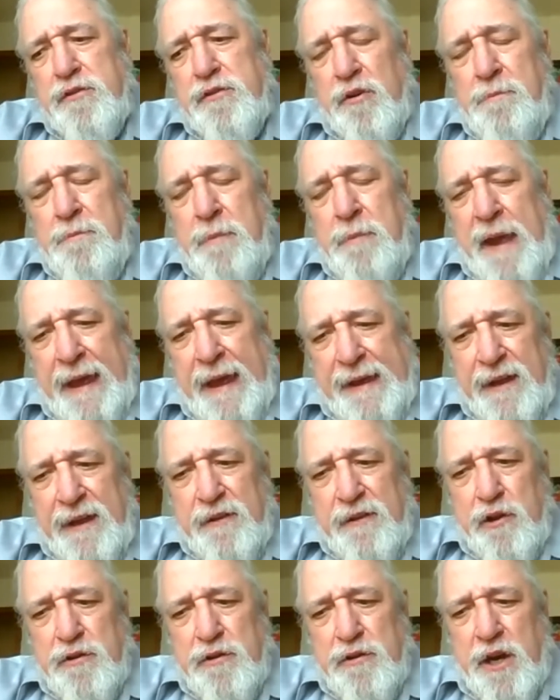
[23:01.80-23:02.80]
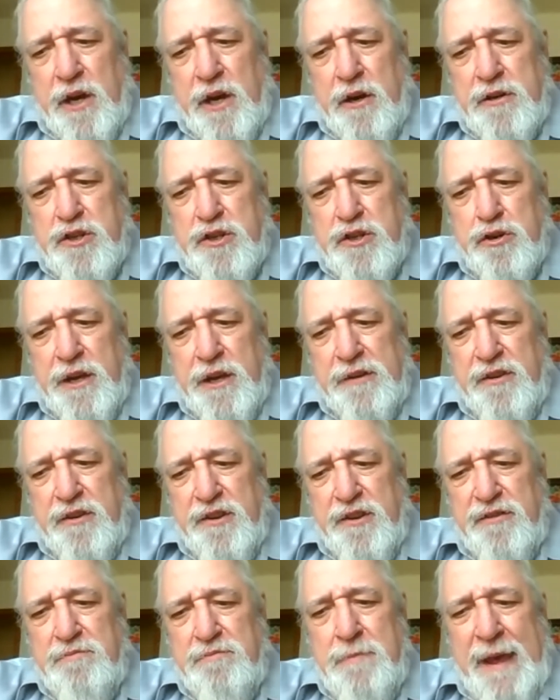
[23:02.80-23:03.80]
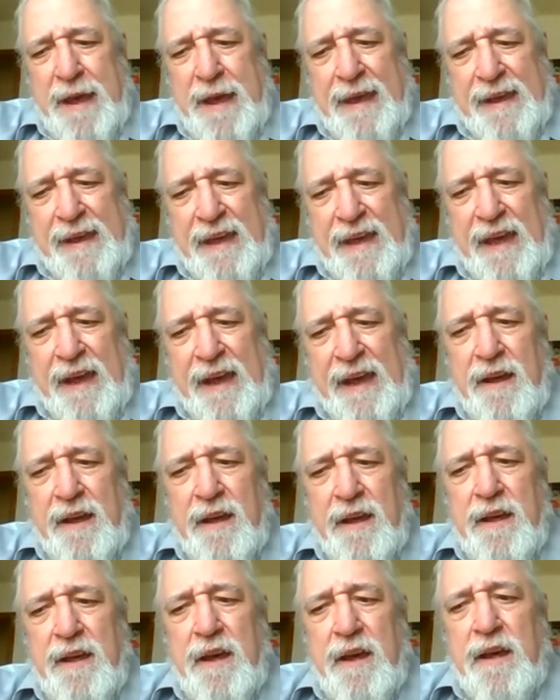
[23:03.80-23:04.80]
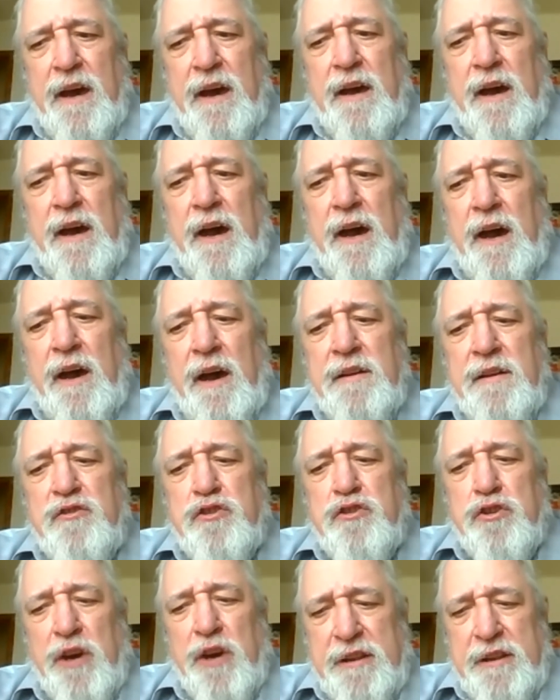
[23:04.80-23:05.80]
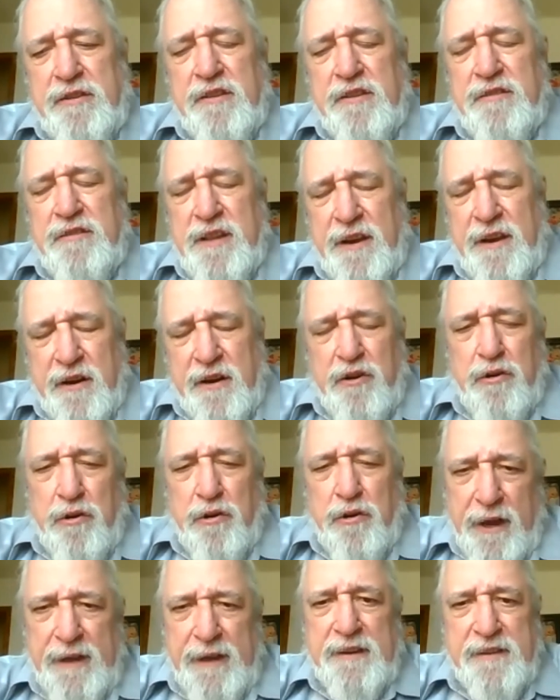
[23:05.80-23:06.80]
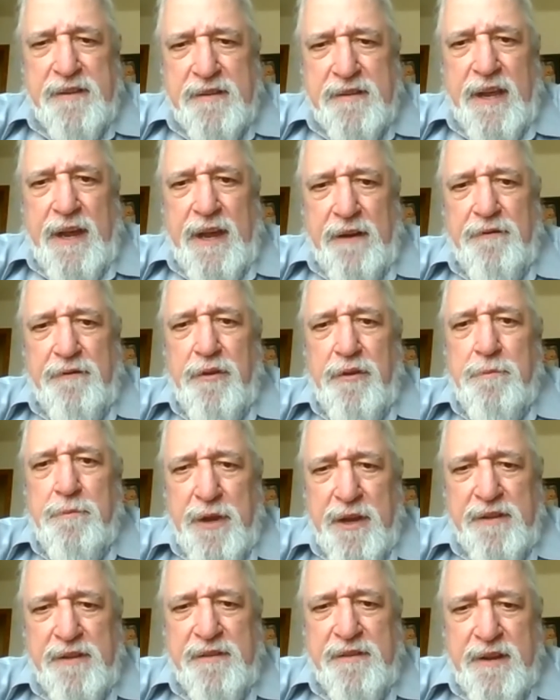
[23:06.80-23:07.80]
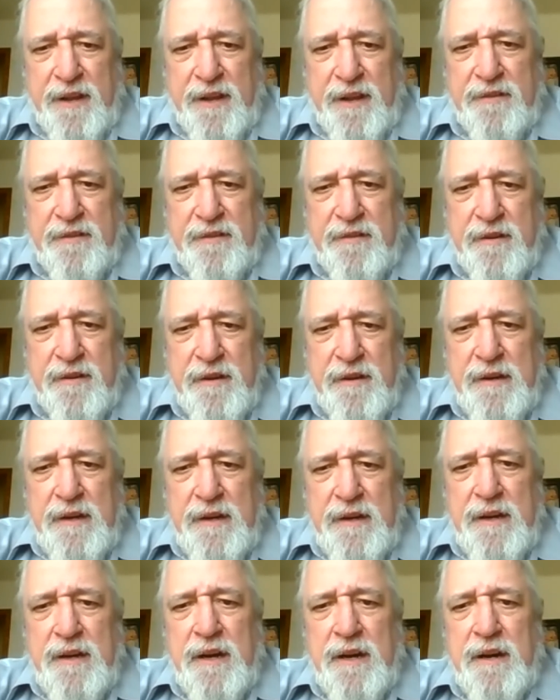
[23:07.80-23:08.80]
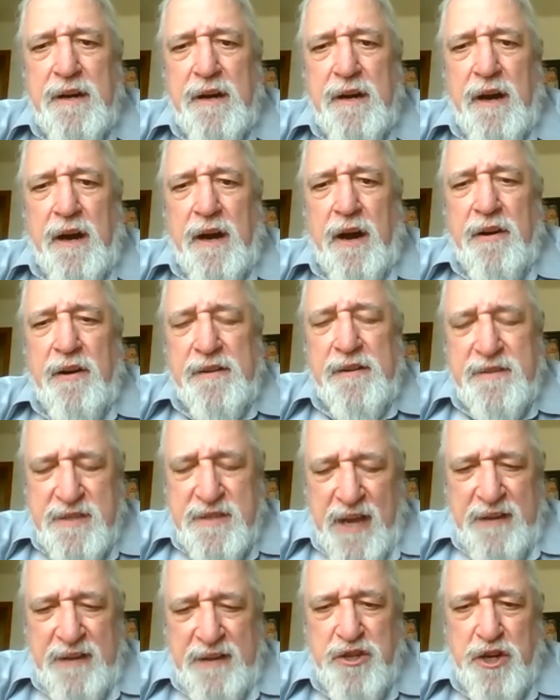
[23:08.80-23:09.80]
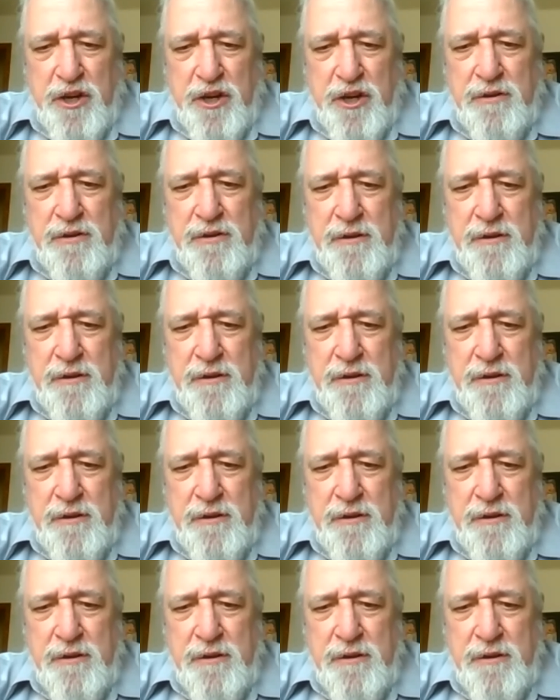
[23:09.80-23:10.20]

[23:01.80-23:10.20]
making those hard choices, making choices that are going to save the business are essential,